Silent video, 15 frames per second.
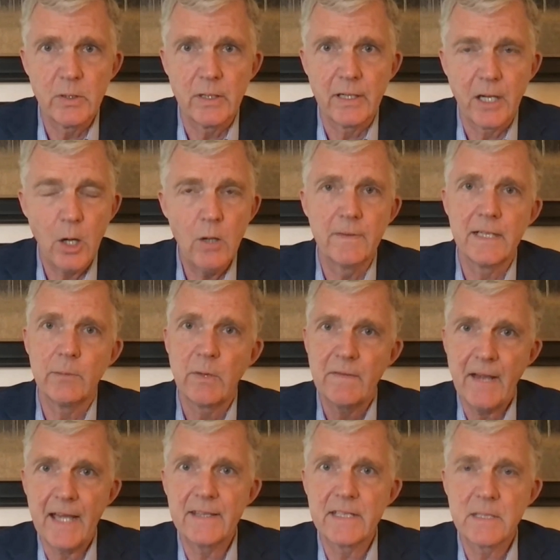during COVID and
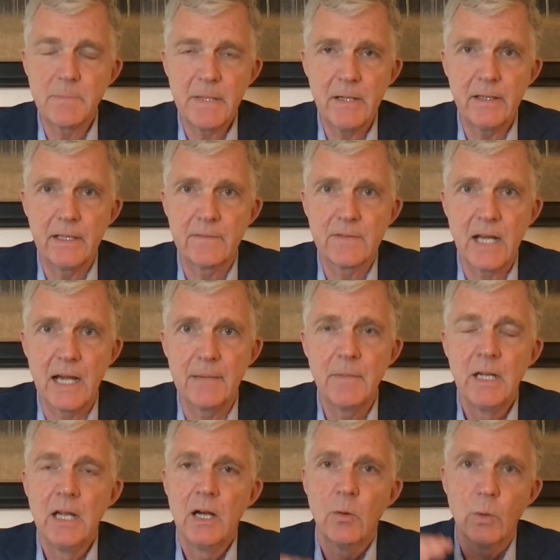we've had this period of
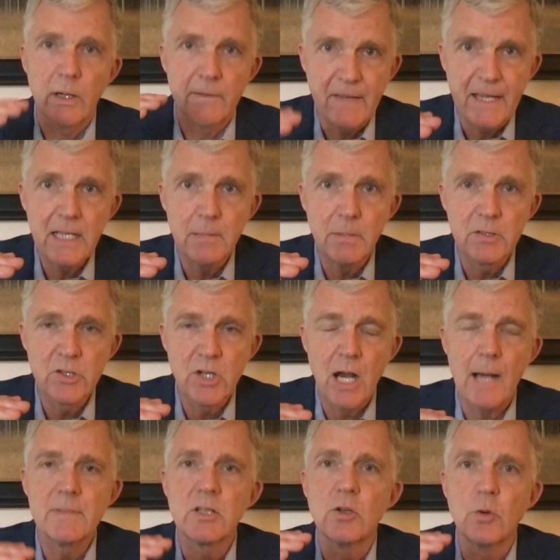time where available
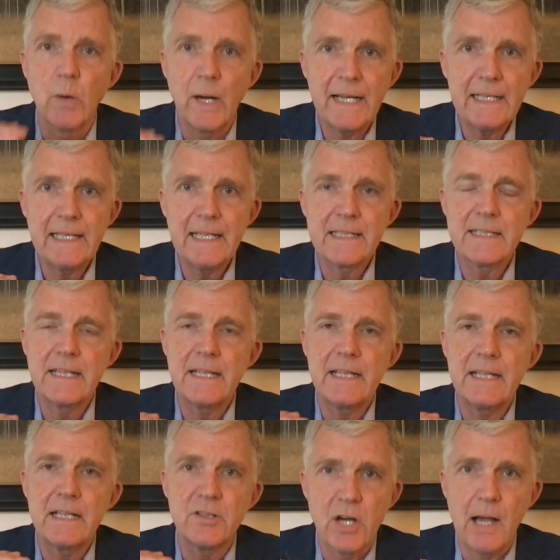jobs greatly
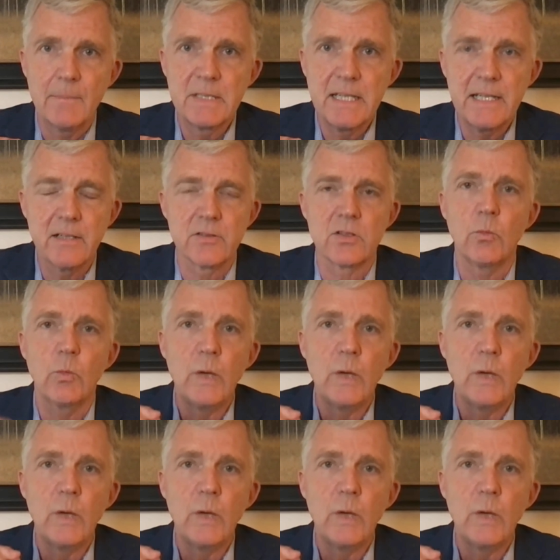exceeded job seekers.